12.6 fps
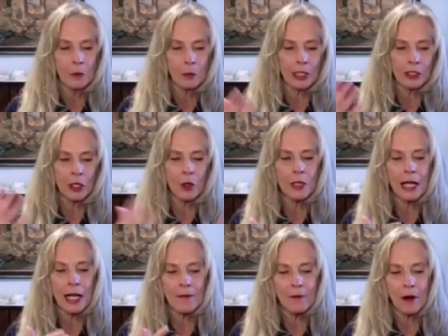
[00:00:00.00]
when we don't
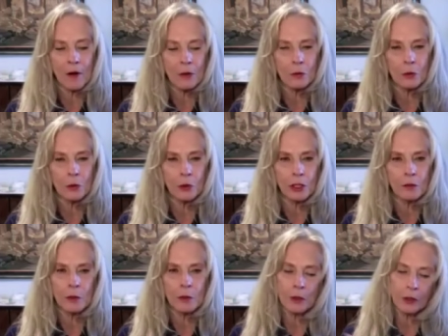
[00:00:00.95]
have all the
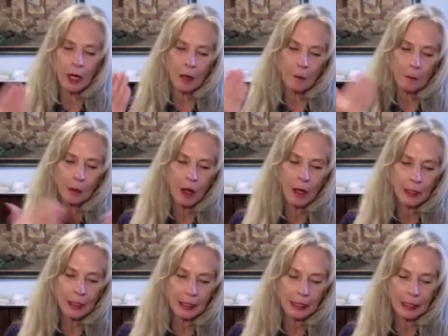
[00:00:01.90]
wounding, when we're not
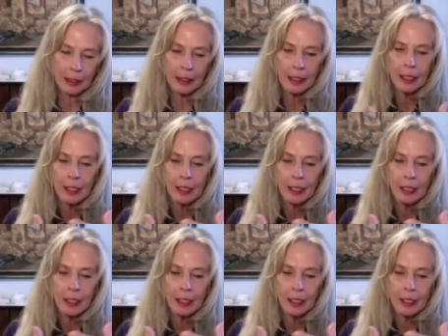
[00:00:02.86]
blocking,